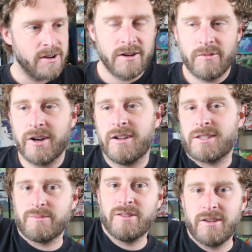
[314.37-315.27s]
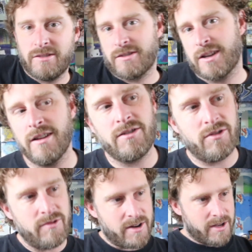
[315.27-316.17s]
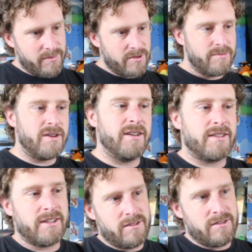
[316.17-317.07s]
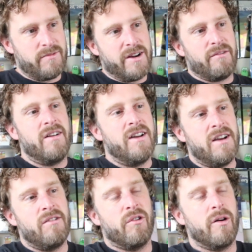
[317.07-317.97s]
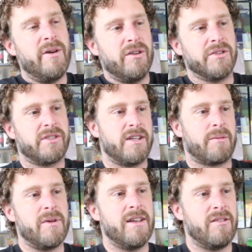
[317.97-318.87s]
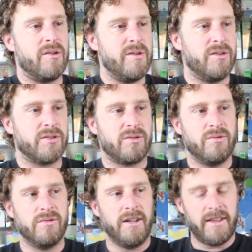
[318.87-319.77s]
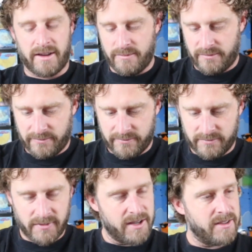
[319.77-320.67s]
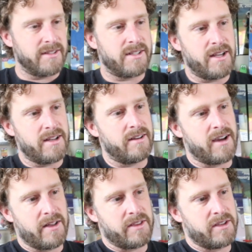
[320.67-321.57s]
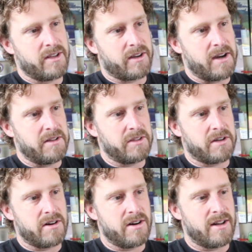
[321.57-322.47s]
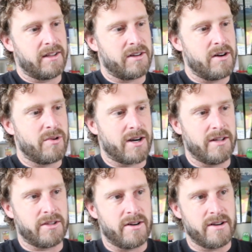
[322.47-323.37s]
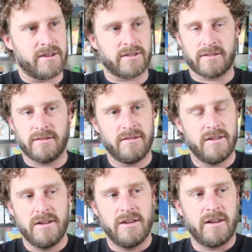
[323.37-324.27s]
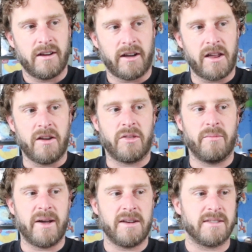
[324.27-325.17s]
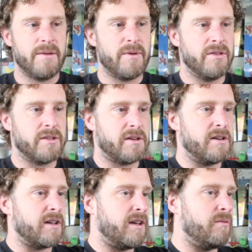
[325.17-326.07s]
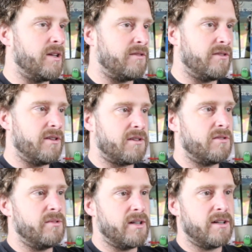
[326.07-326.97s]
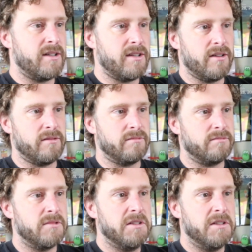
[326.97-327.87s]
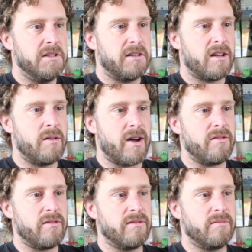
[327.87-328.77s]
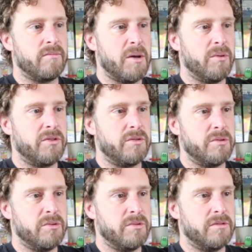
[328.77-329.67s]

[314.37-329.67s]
Why not some of the other Kanto Rocket Pokemon? It's like, dude, whatever. Orbeetle's sick, man. Orbeetle's cool. I like him. I think it's tight. I like the card. I like the artwork. I like the artist. I got nothing bad to say about this card. I can't wait for it to, you know, come out and be able to